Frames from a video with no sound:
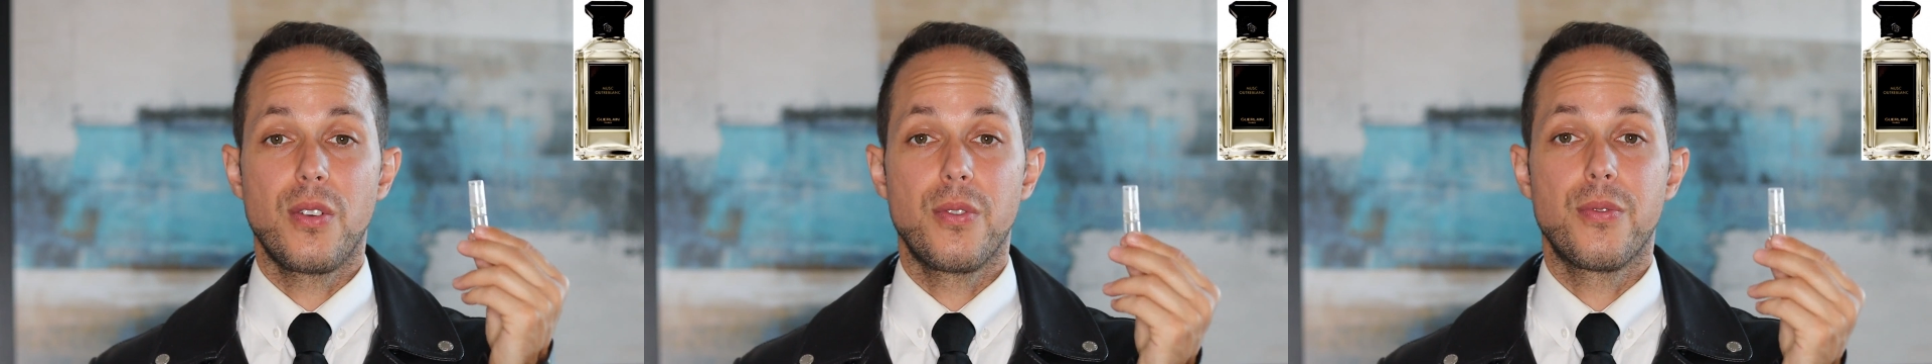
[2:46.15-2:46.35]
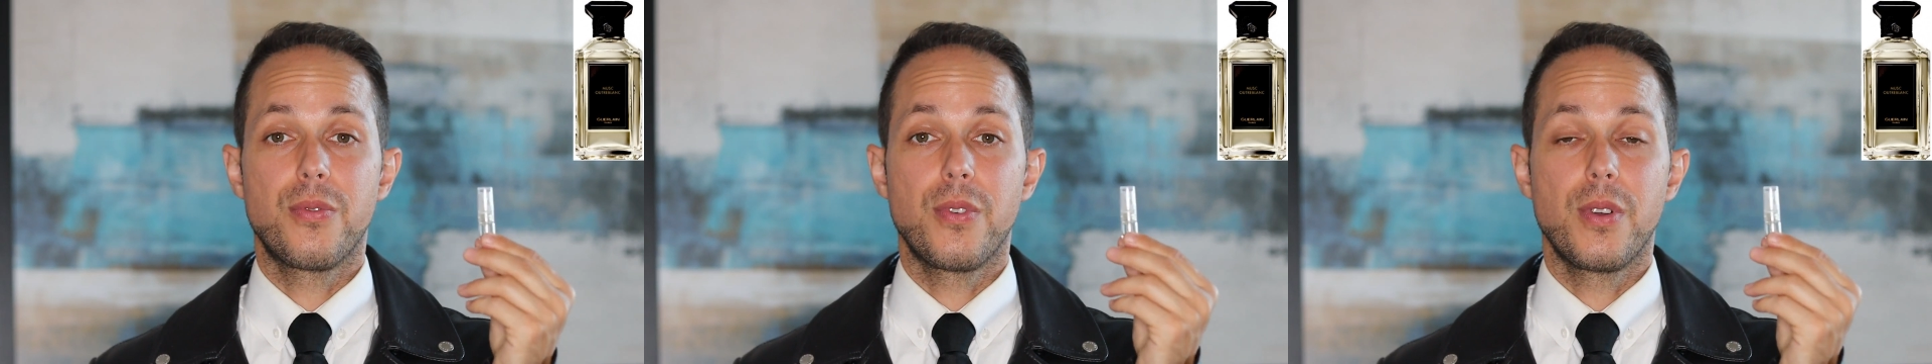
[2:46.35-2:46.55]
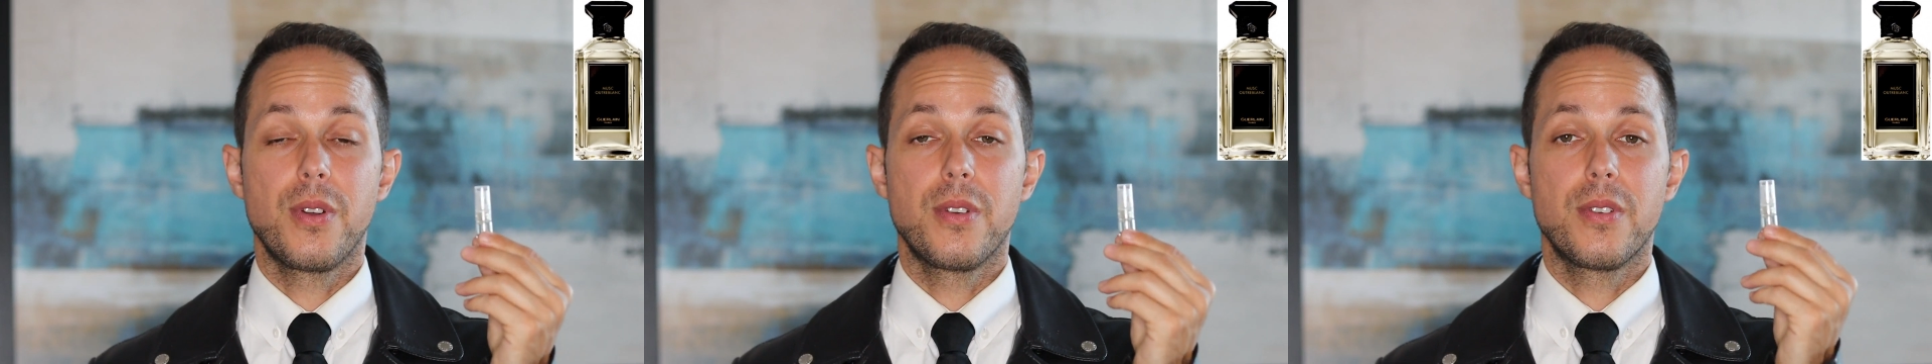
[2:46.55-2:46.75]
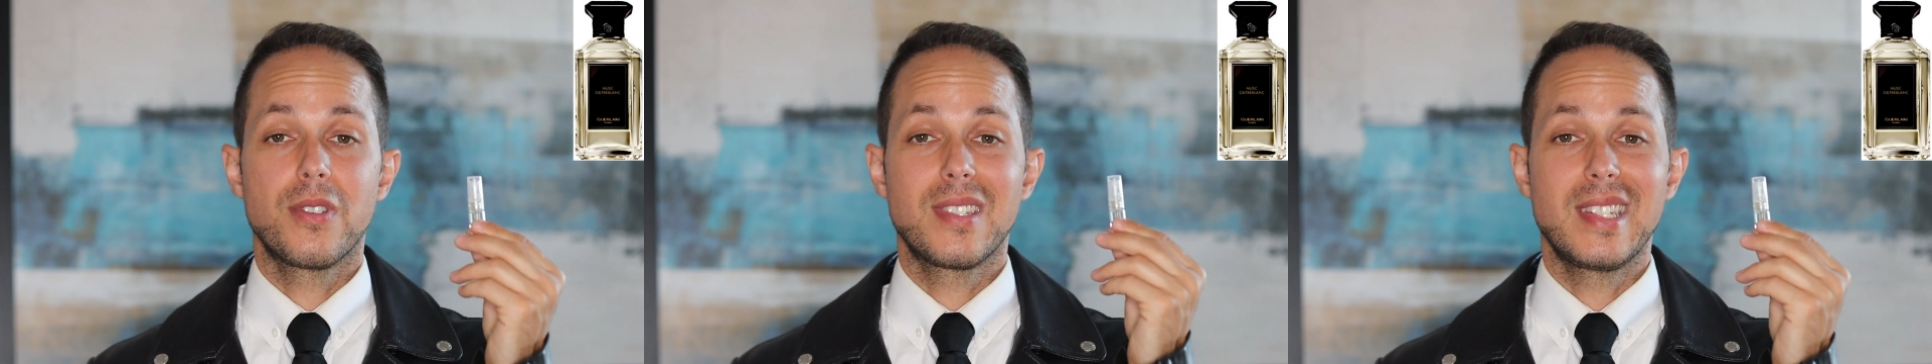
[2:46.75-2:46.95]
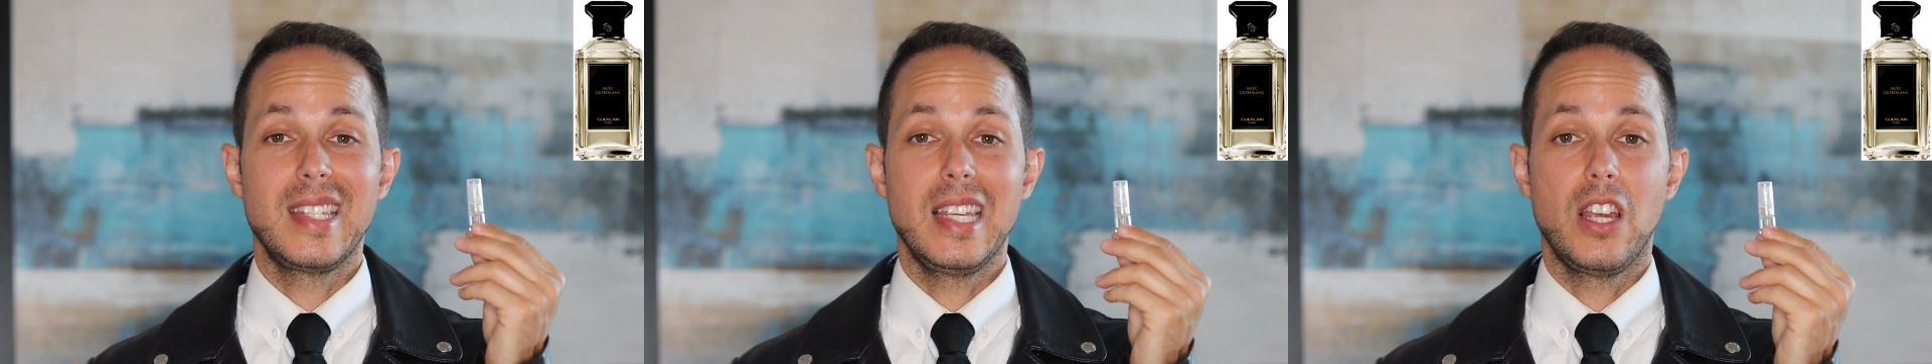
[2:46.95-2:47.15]
of
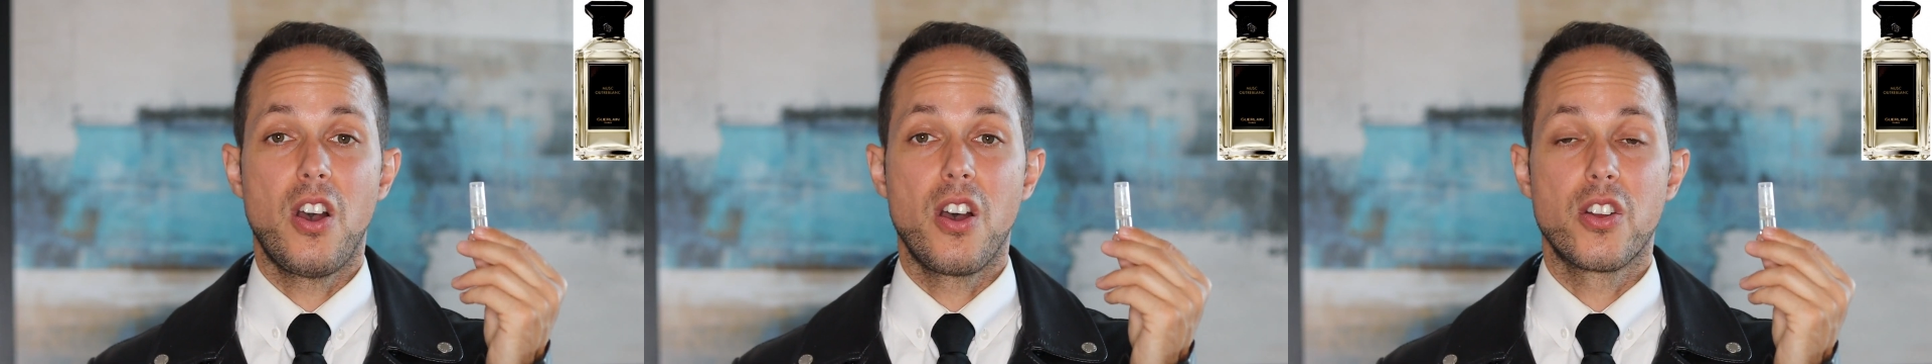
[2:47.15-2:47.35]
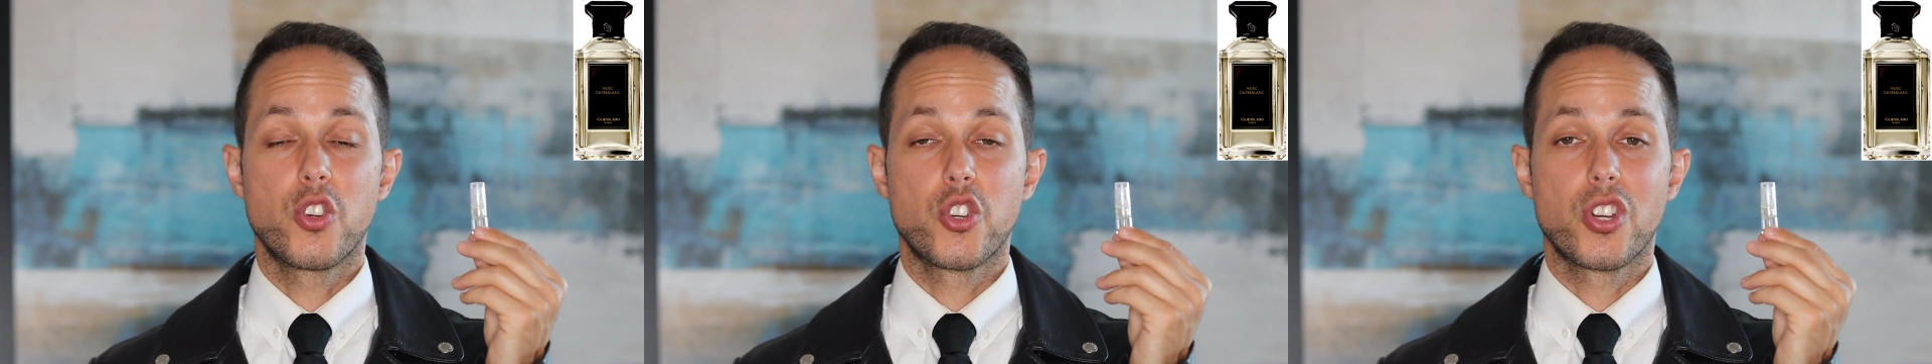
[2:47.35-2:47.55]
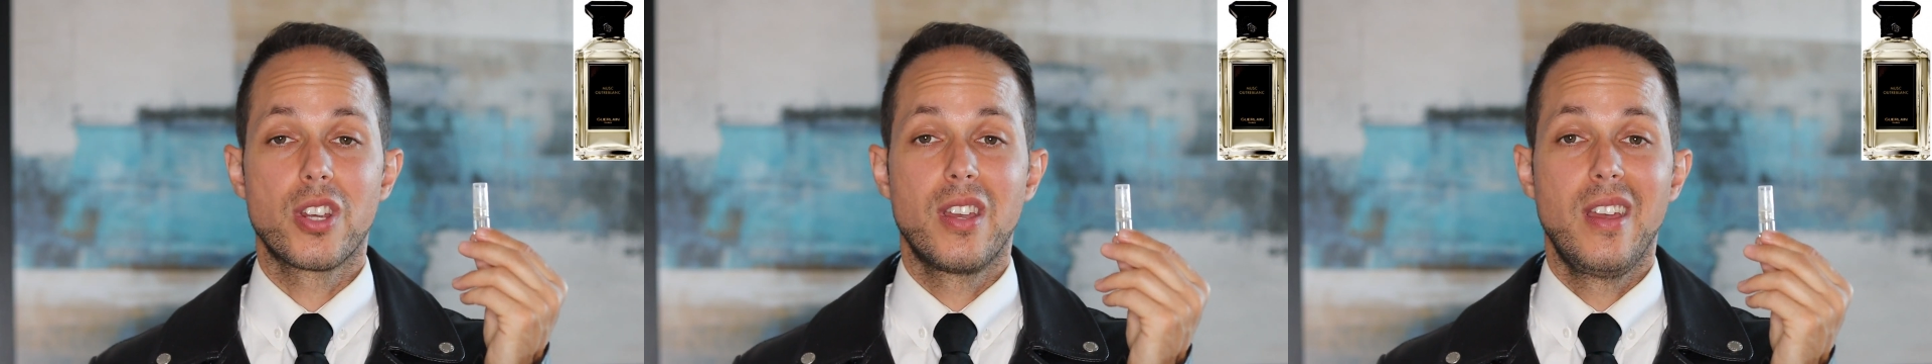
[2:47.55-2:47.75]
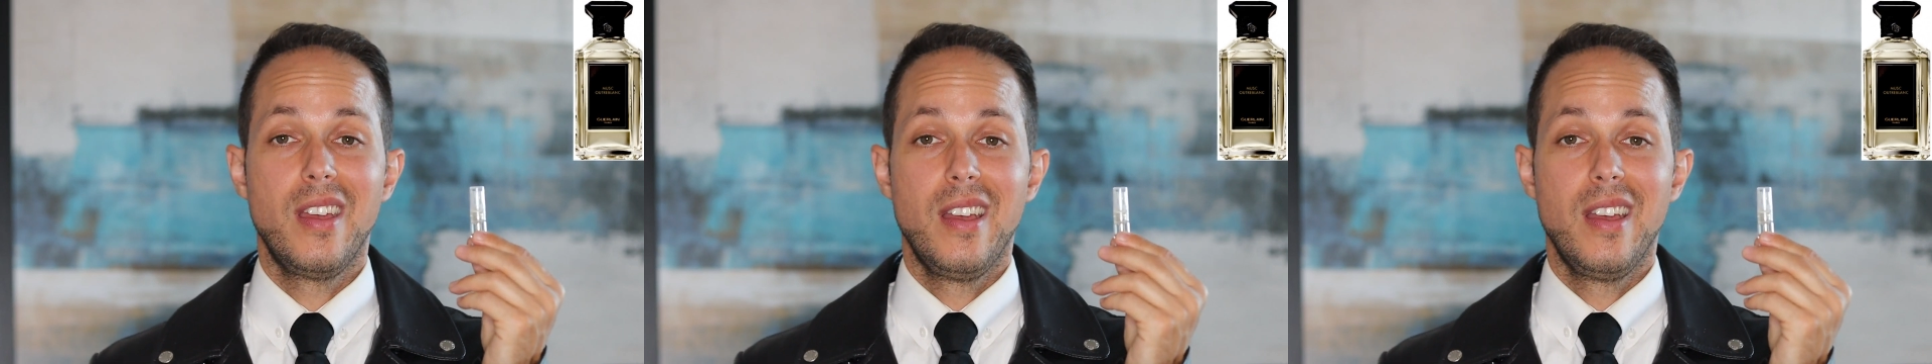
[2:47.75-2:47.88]
sillage.